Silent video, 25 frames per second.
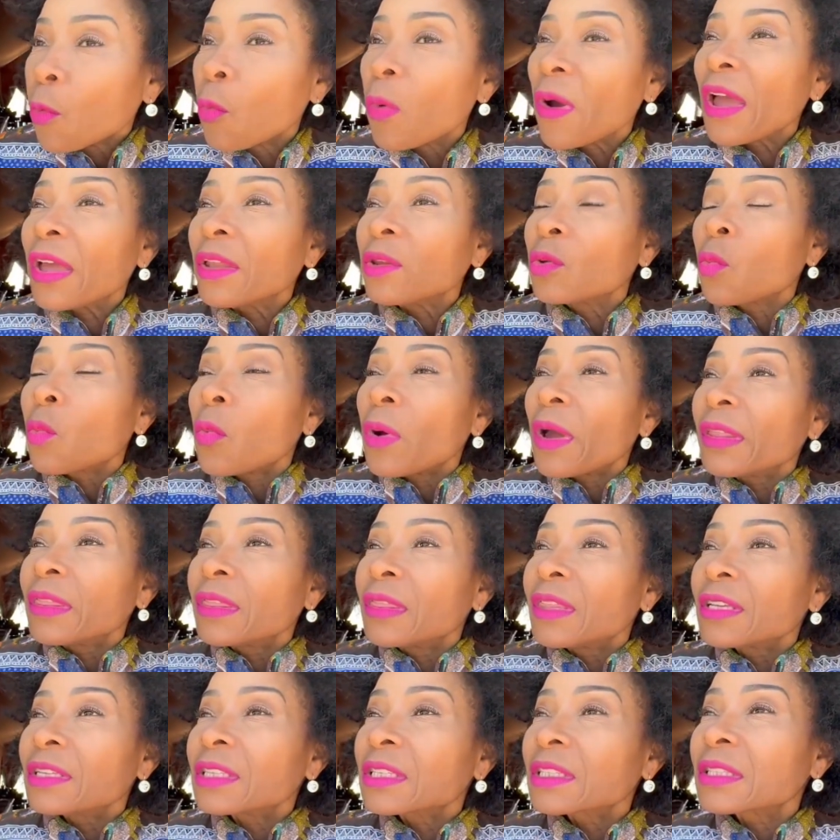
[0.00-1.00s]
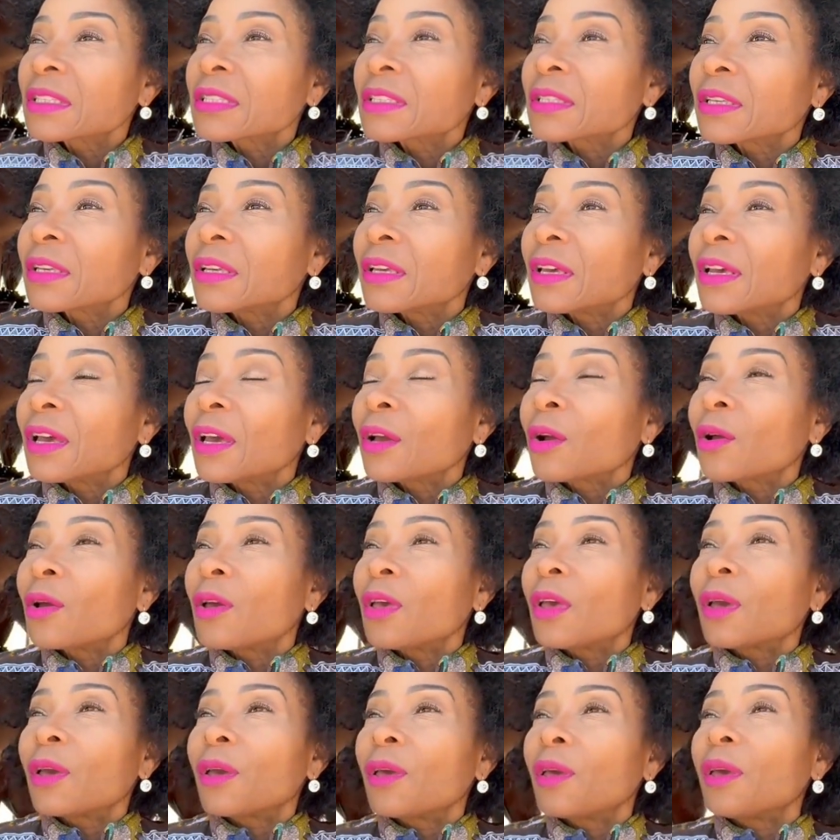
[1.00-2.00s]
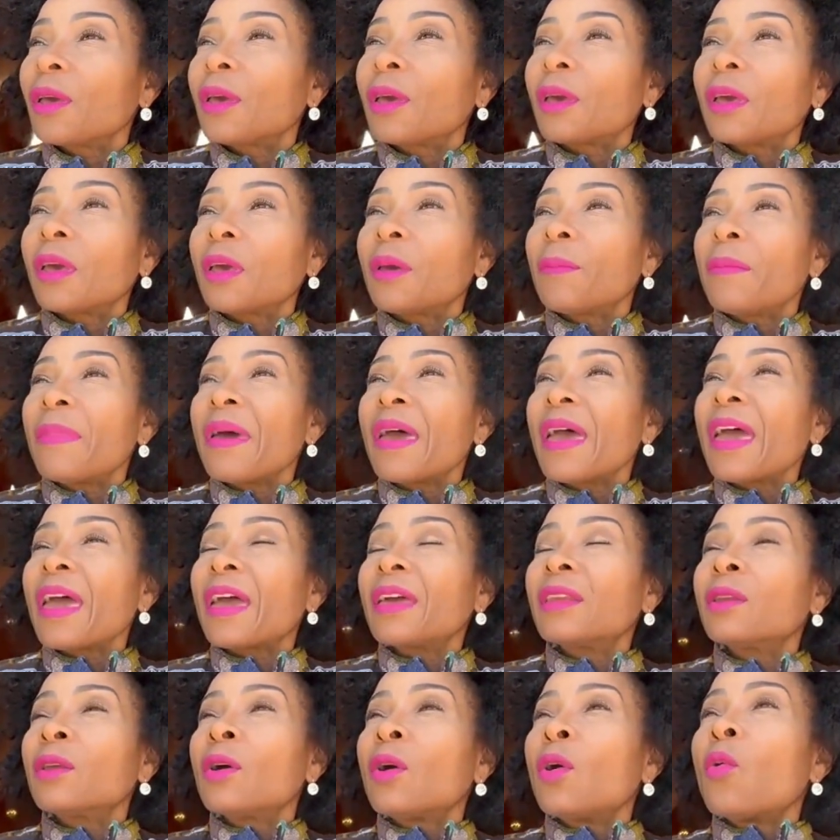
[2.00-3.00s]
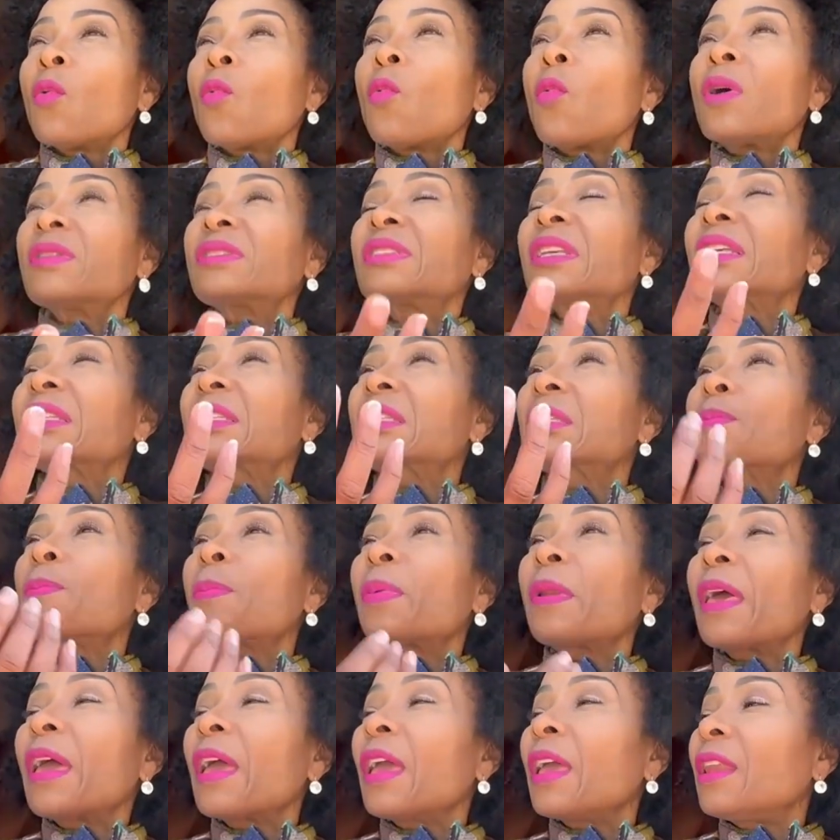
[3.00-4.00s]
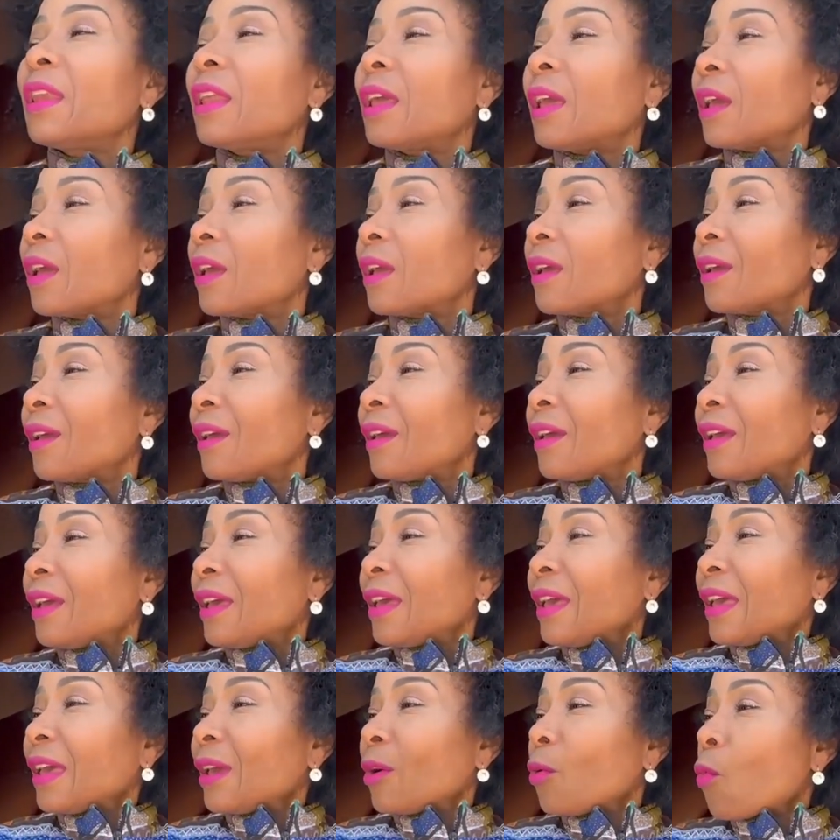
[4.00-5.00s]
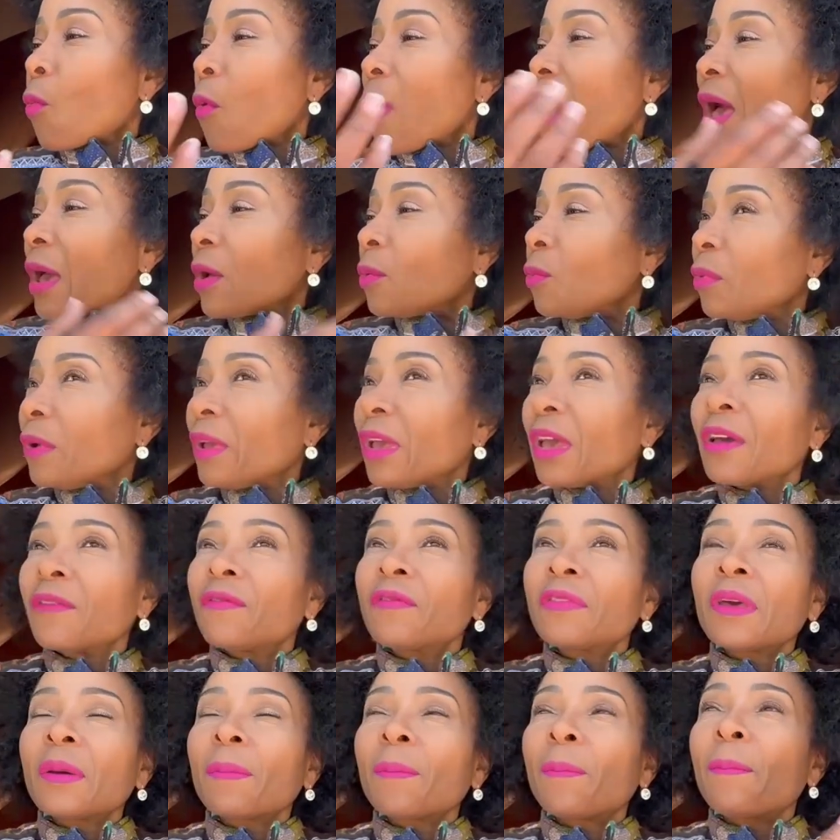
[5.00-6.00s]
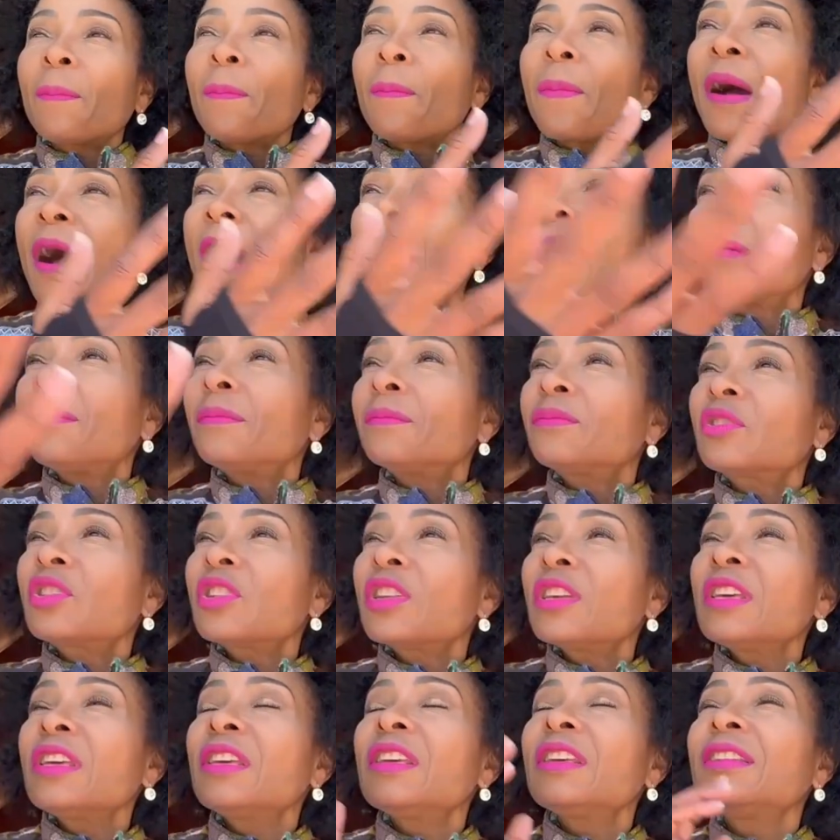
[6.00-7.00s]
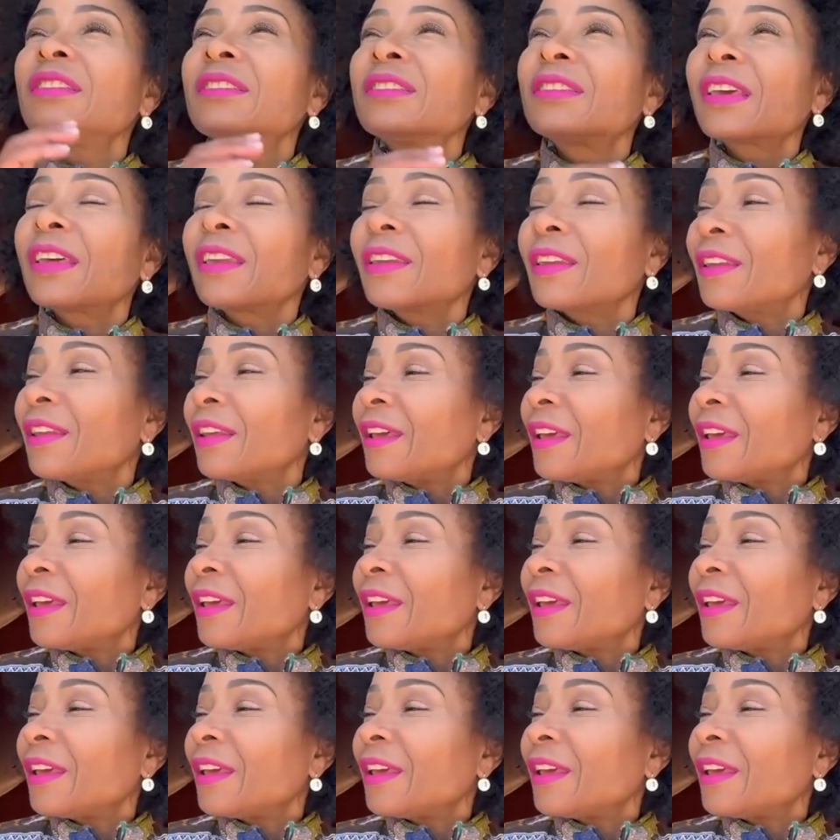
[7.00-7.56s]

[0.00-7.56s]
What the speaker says: When this man was explaining why we have the palm trees and